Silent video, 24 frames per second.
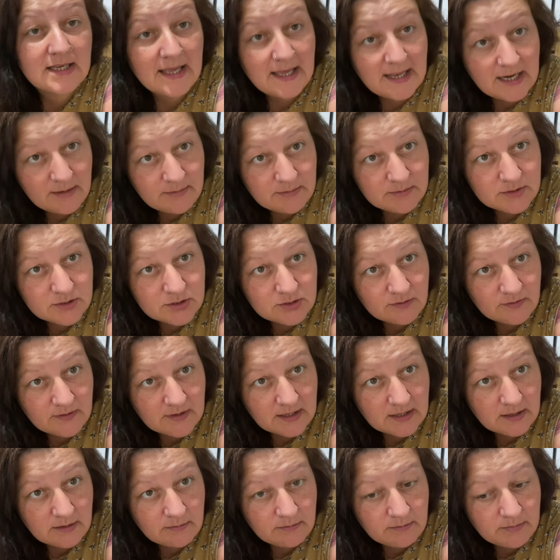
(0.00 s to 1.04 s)
elements of it
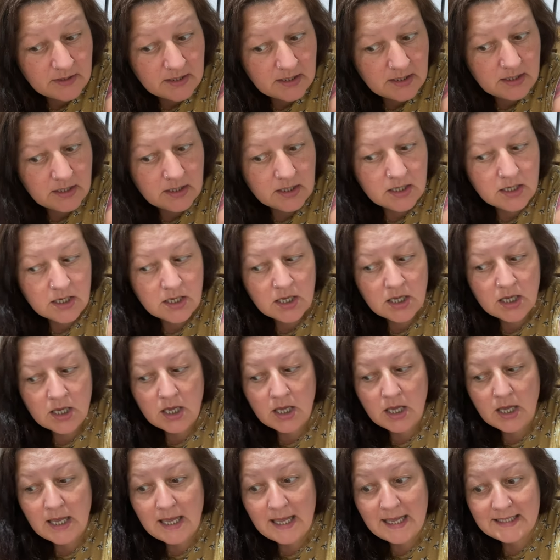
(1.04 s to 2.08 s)
can be
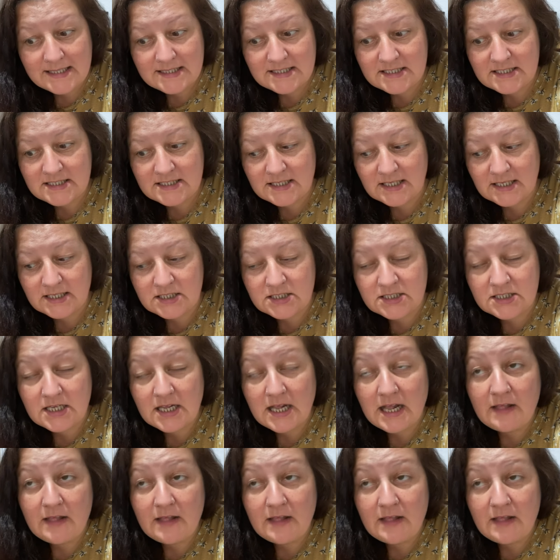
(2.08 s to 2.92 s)
hand stitched.